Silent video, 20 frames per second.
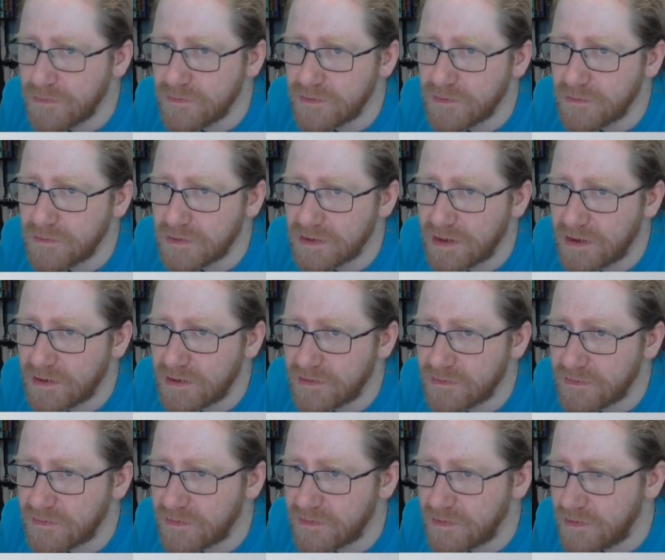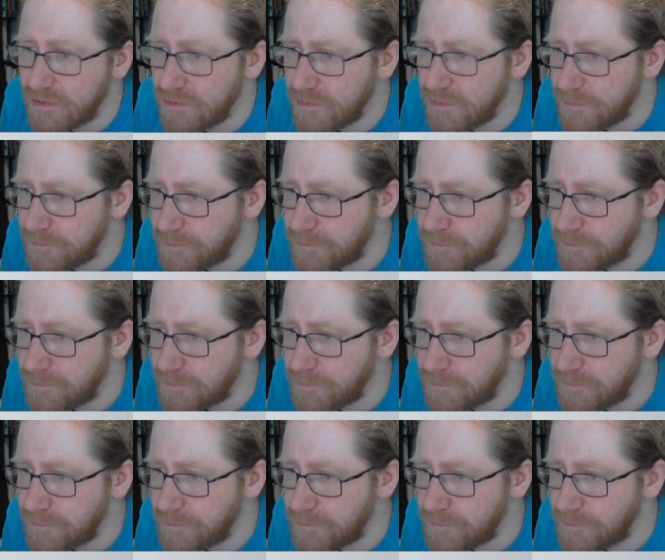new lines here.